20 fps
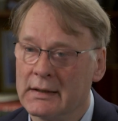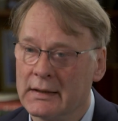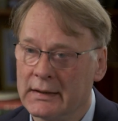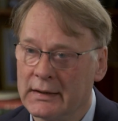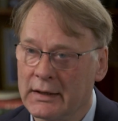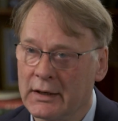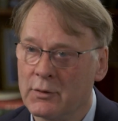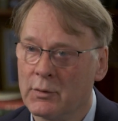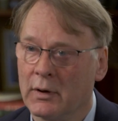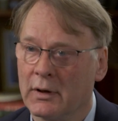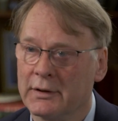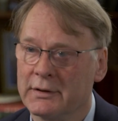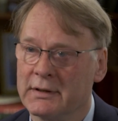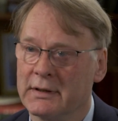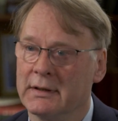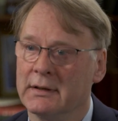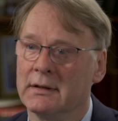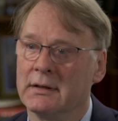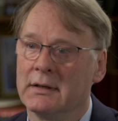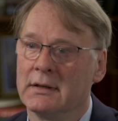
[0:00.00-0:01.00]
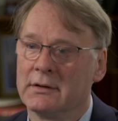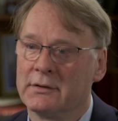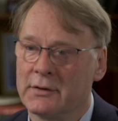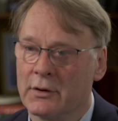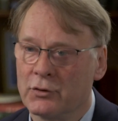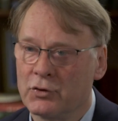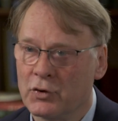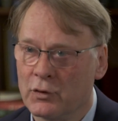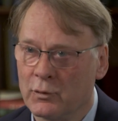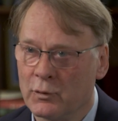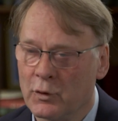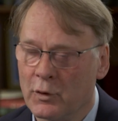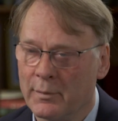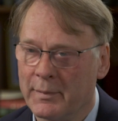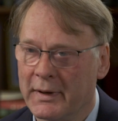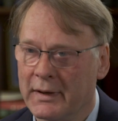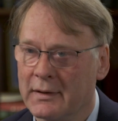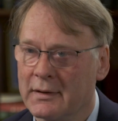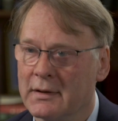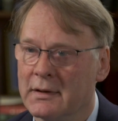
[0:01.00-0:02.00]
inequality, social
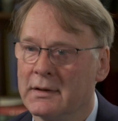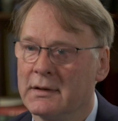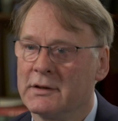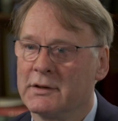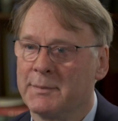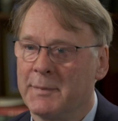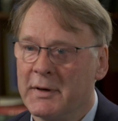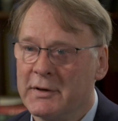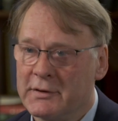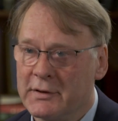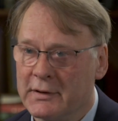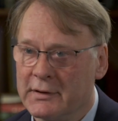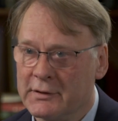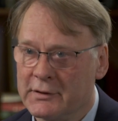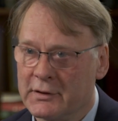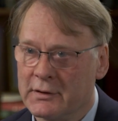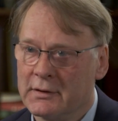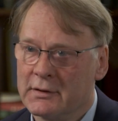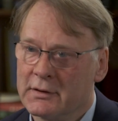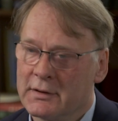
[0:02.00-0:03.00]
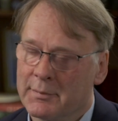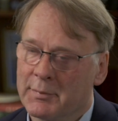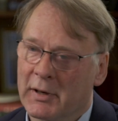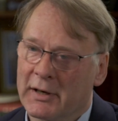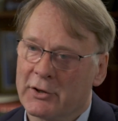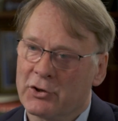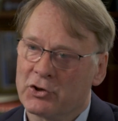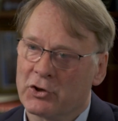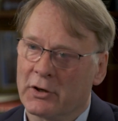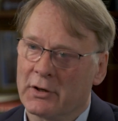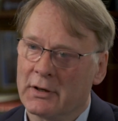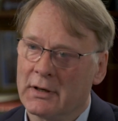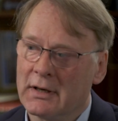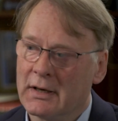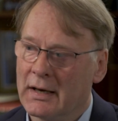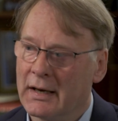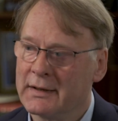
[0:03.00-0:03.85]
warming, species depletion.